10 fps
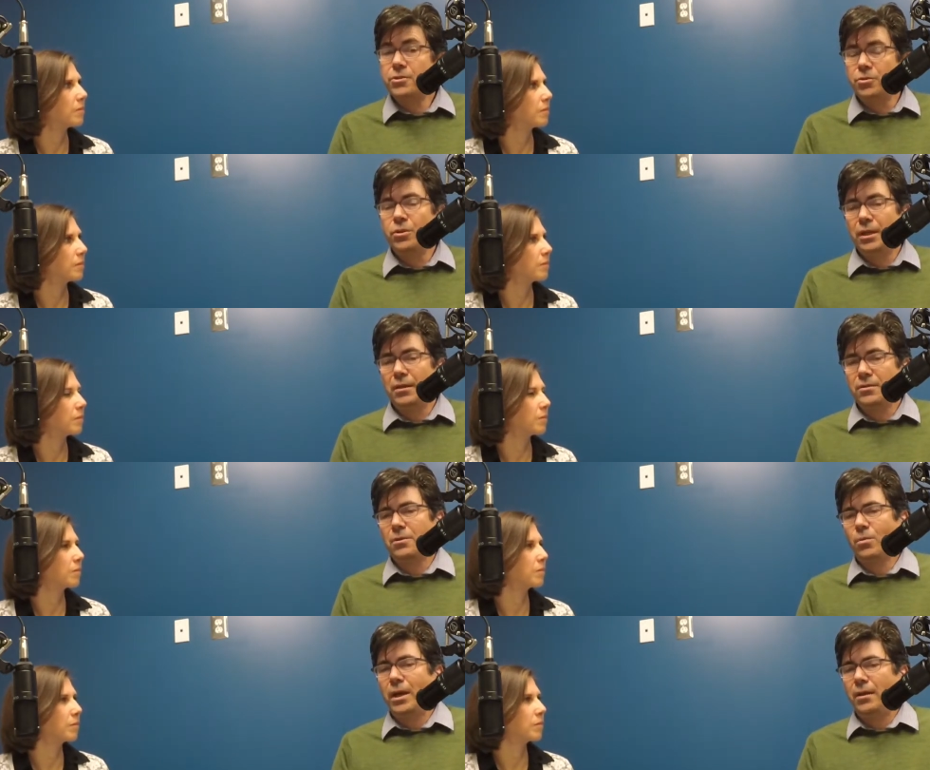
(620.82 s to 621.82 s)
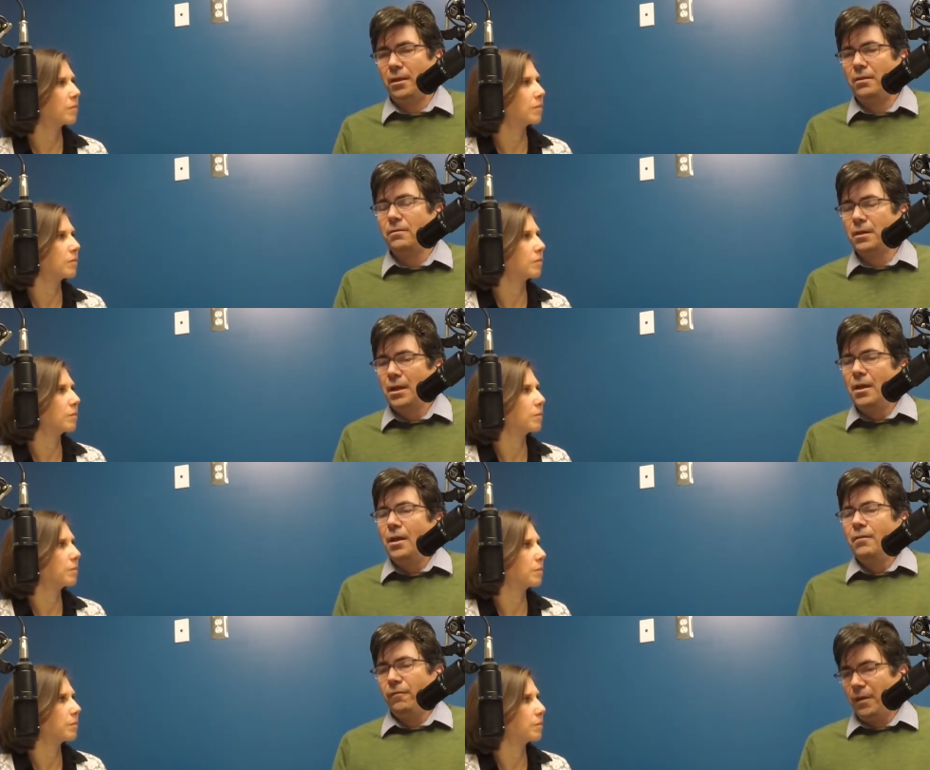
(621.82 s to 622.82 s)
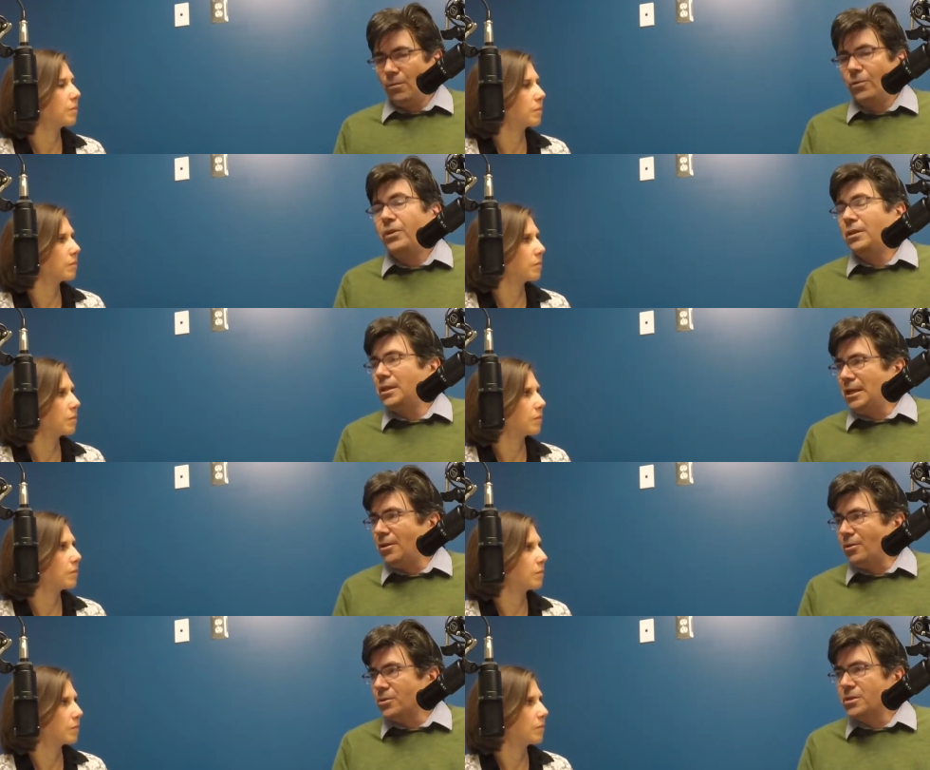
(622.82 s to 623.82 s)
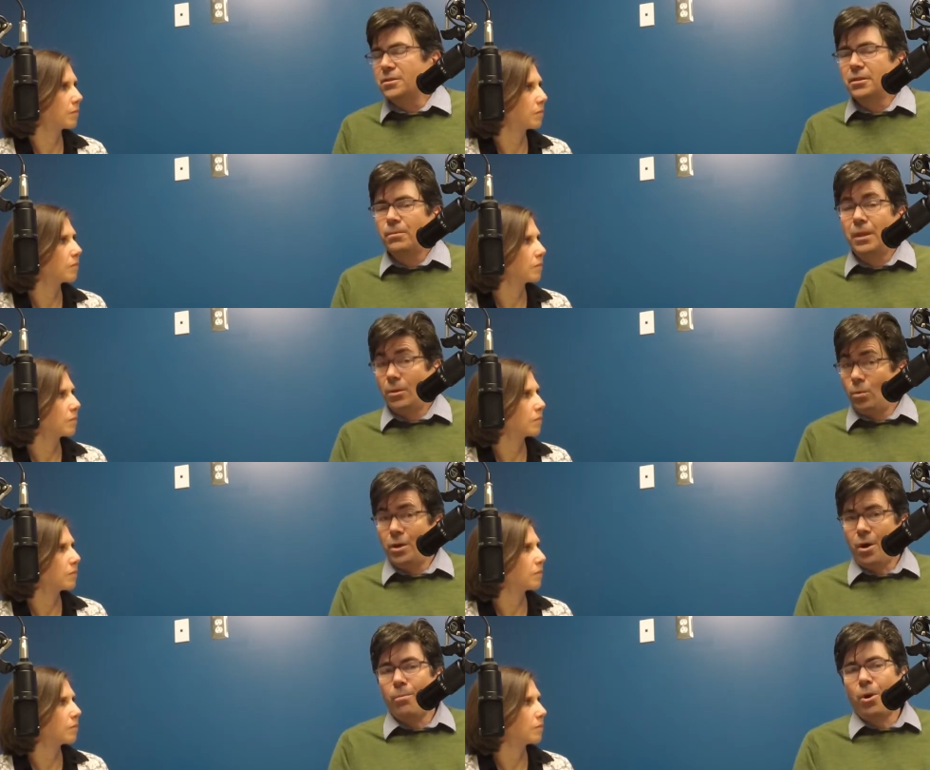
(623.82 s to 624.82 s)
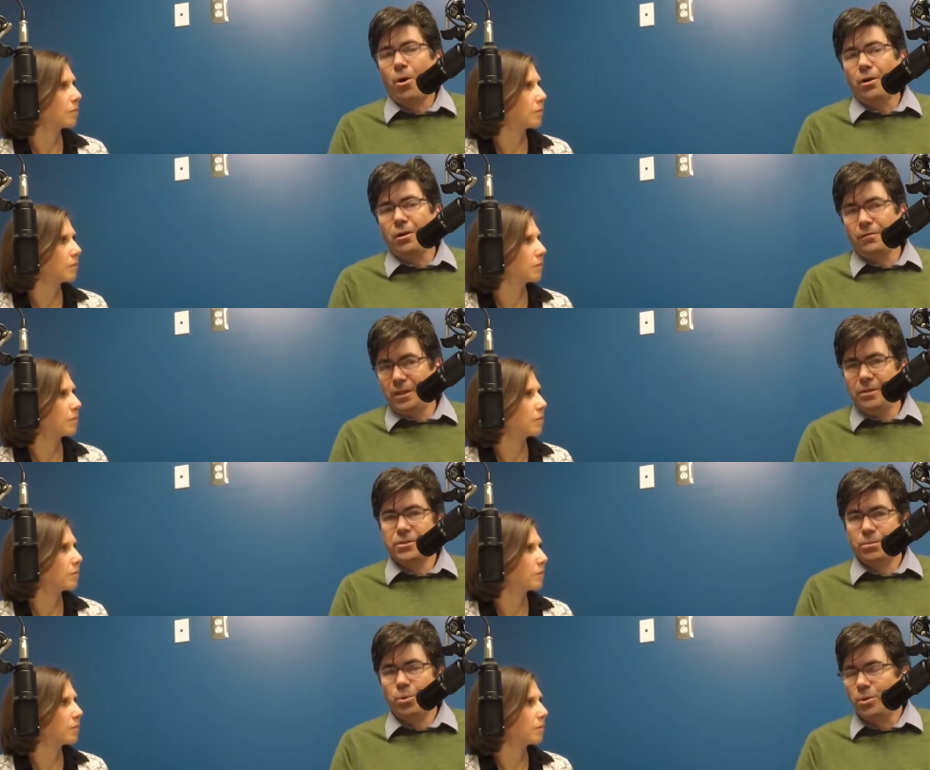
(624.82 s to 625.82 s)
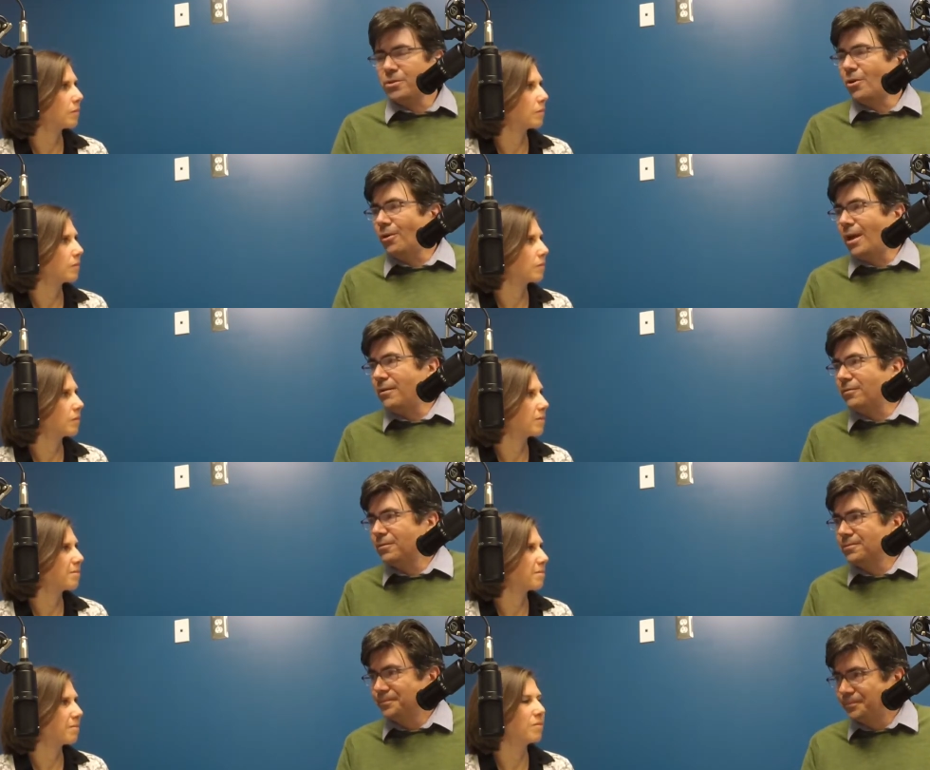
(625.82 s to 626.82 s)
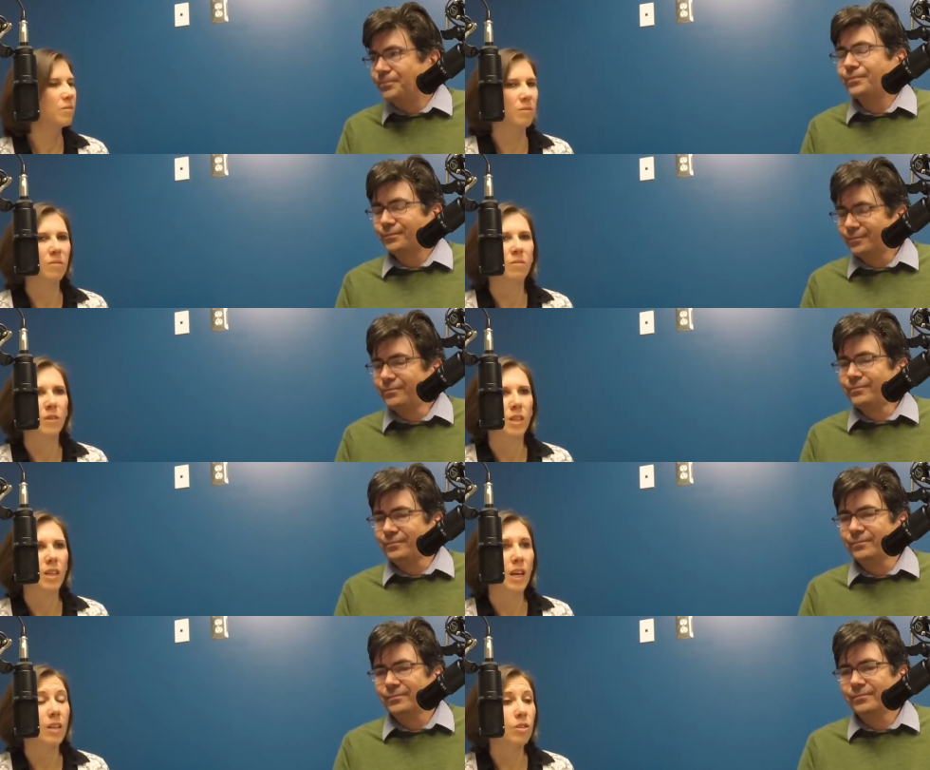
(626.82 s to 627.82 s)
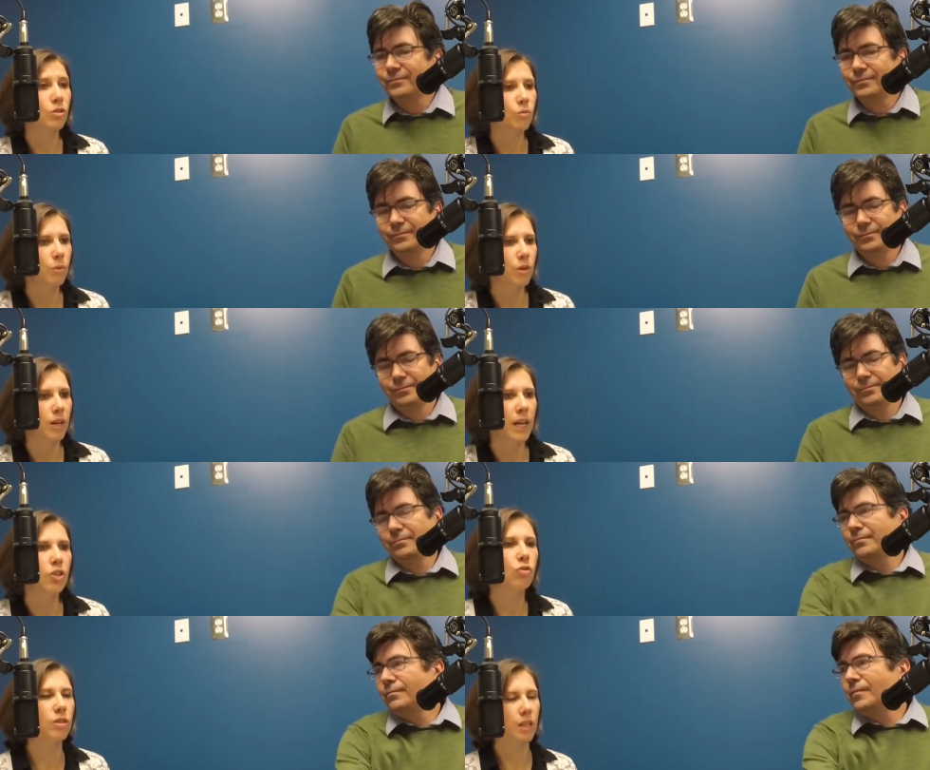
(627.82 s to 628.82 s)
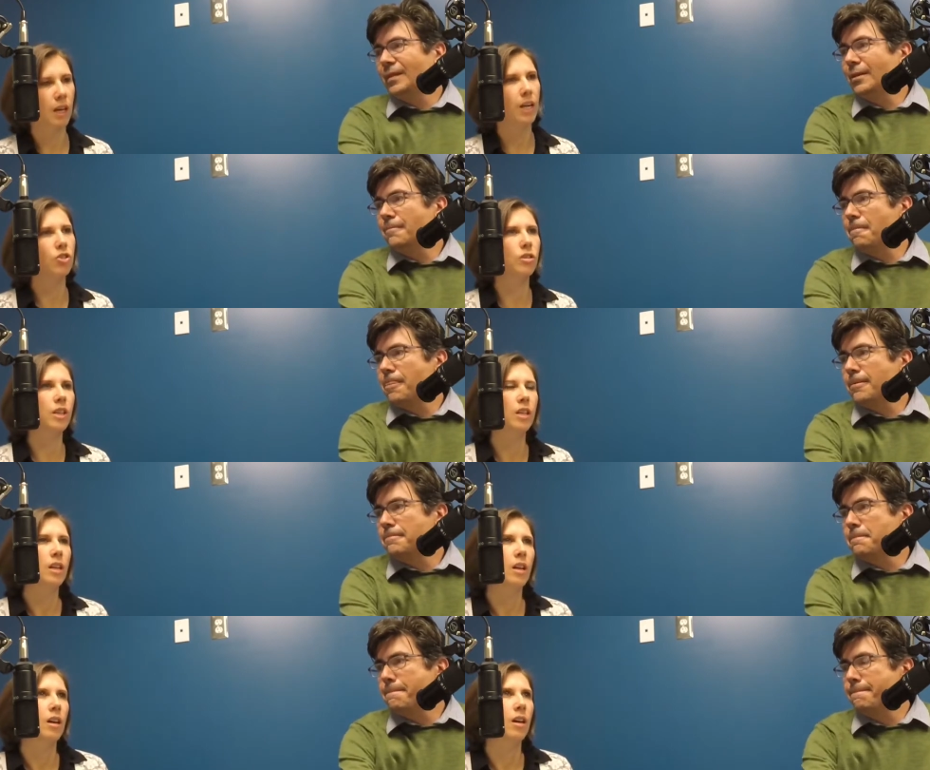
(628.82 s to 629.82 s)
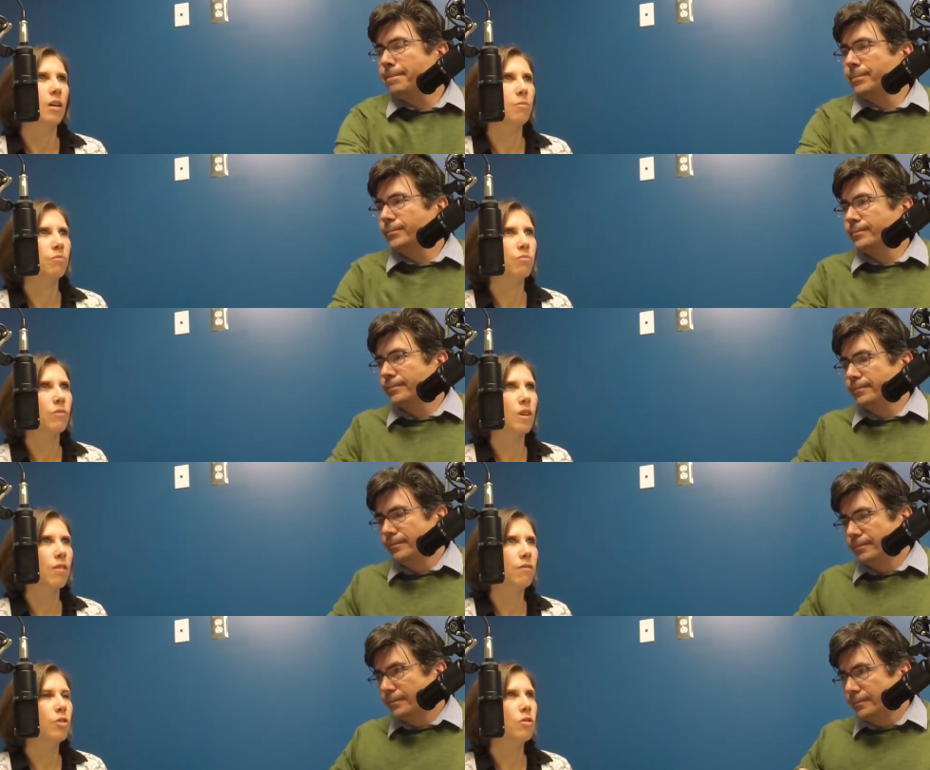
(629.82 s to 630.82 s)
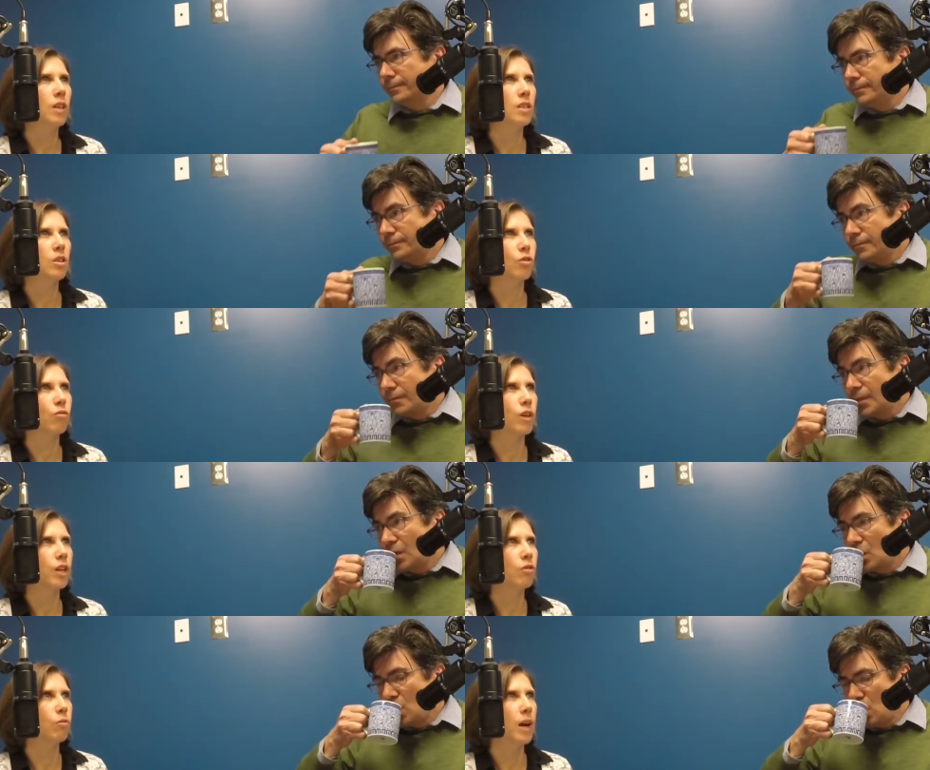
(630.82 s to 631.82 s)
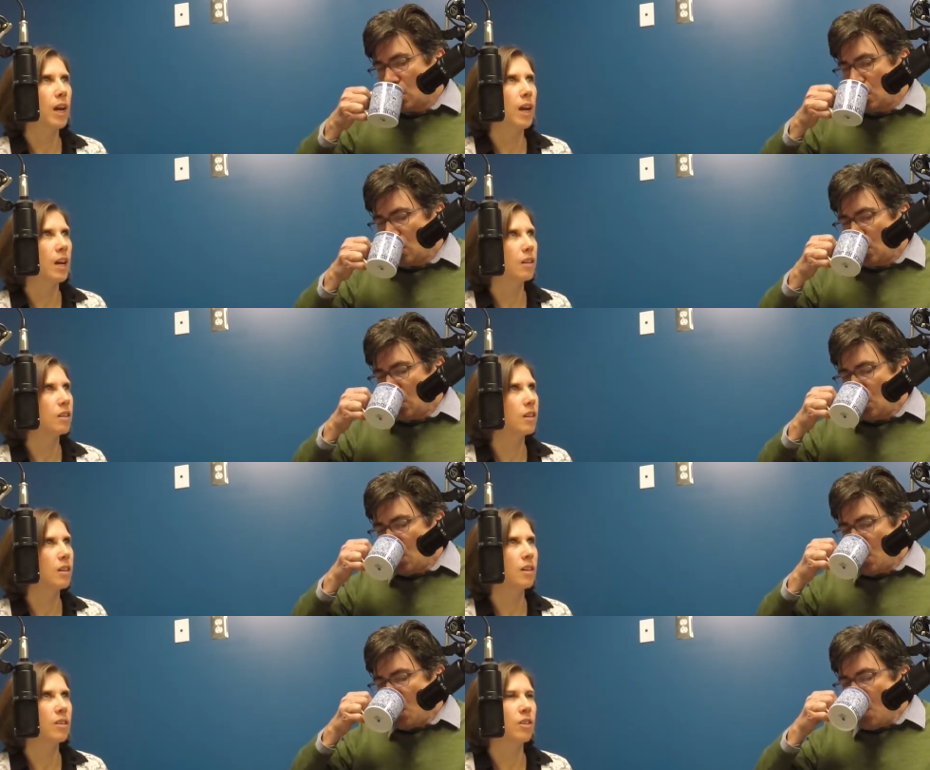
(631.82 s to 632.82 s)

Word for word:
Speaker 1: do things in a way that fit within the ecosystem that we are part of and that supports our life.
Speaker 2: Mm-hmm. Yeah, super interesting actually. Um, a few things that are running through my head uh,